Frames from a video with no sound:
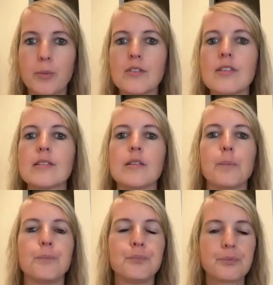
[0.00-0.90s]
system.
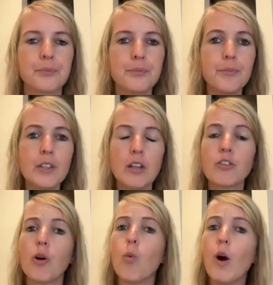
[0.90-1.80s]

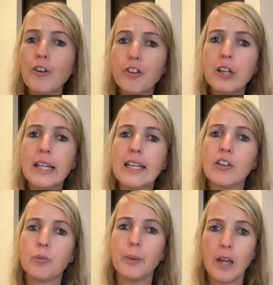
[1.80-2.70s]
So once your
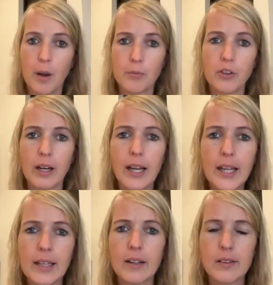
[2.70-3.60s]
lead becomes the
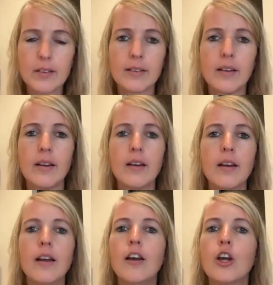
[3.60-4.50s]
client,
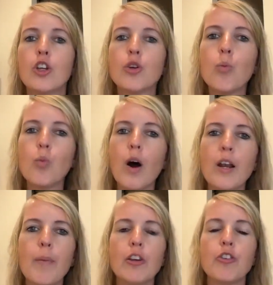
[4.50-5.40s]
you want to
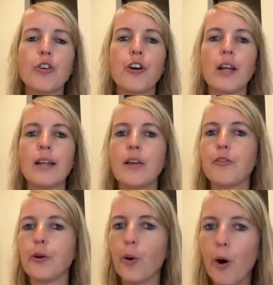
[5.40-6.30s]
make sure that they
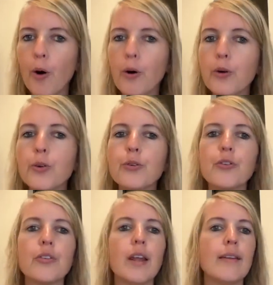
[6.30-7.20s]
feel whole,
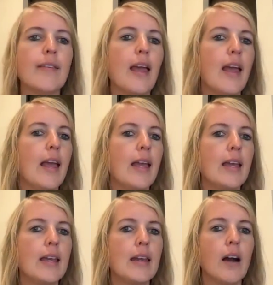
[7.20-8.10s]
that
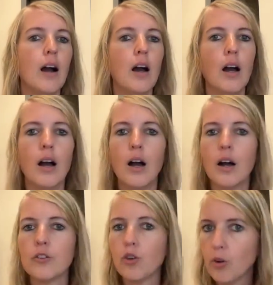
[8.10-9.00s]
they
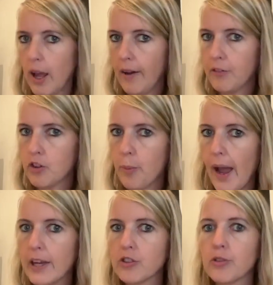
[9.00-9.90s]
don't have this
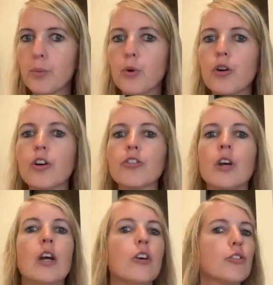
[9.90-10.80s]
buyer's remorse.
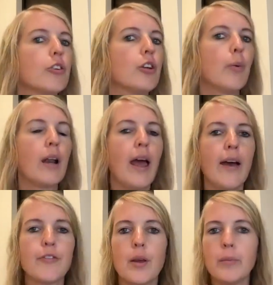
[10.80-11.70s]
So you want to
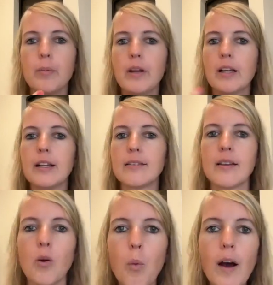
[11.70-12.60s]
have them immediately
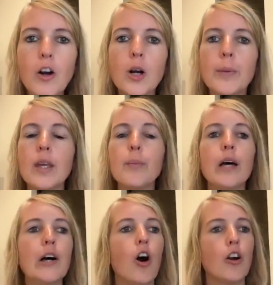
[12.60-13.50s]
send a welcome
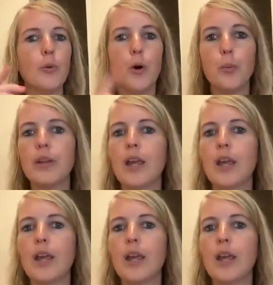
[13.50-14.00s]
email, or the moment they